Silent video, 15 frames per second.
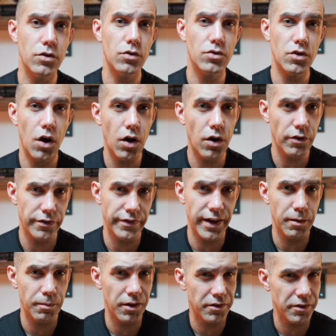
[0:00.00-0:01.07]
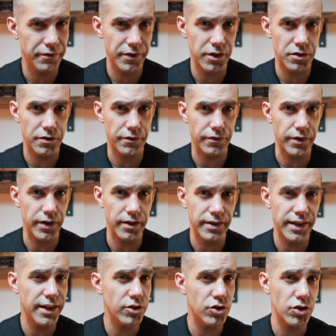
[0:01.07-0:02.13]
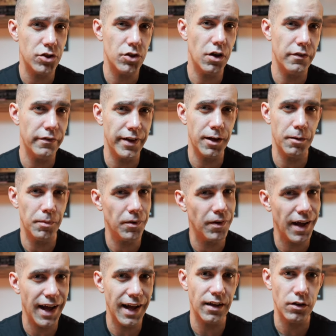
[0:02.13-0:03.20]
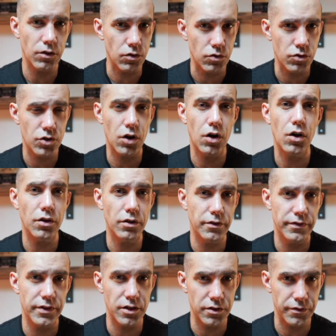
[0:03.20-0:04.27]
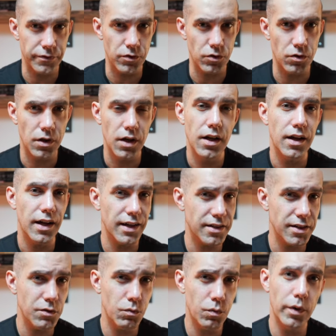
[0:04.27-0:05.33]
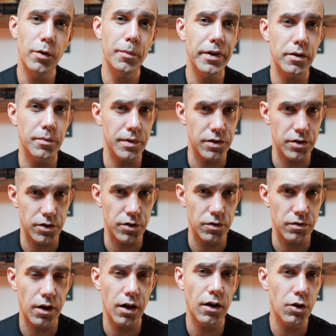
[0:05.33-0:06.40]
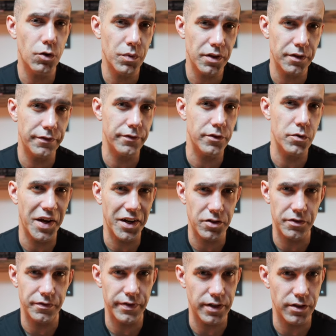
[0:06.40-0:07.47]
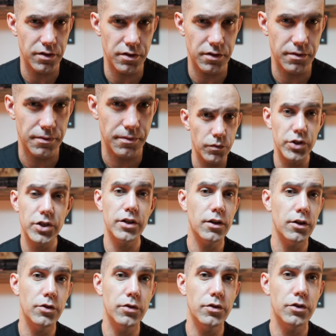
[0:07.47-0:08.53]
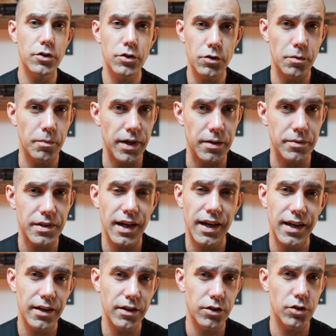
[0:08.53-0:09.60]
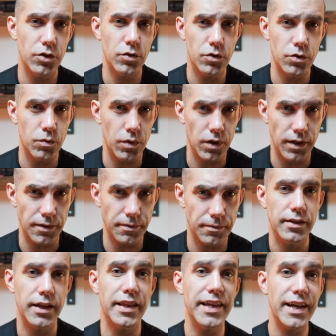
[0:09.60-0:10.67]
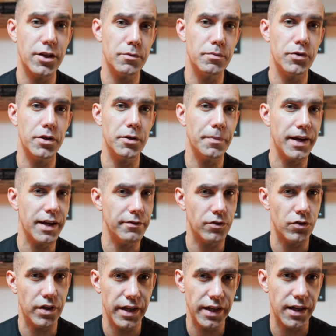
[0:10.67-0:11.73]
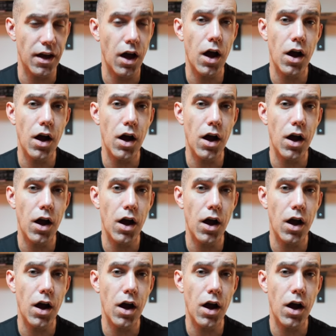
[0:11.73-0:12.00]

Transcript: calls are available on the Versa 3, they're just not available at launch on the Versa 4, as they will be coming soon along with a few extra features, which include Google Maps and Google Wallet. Now the extra money you're paying for here